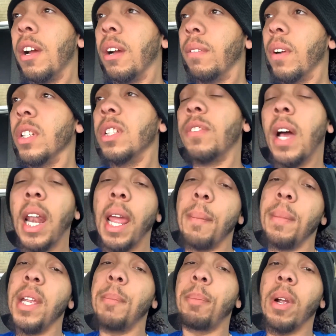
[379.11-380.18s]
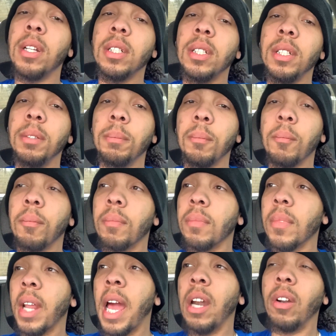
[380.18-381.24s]
First of all, like me personally,
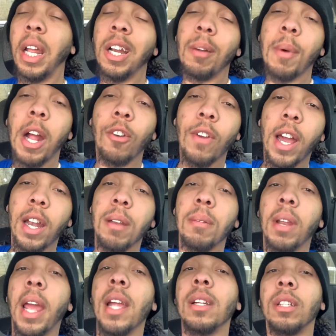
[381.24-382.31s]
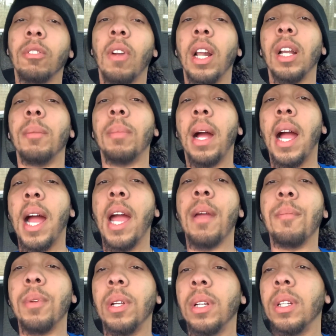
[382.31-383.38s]
I don't like nobody riding like directly
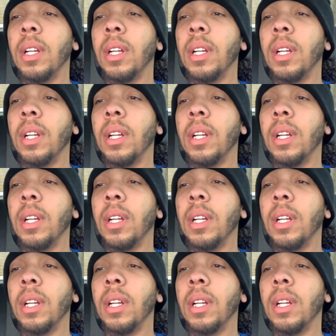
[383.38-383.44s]
behind me.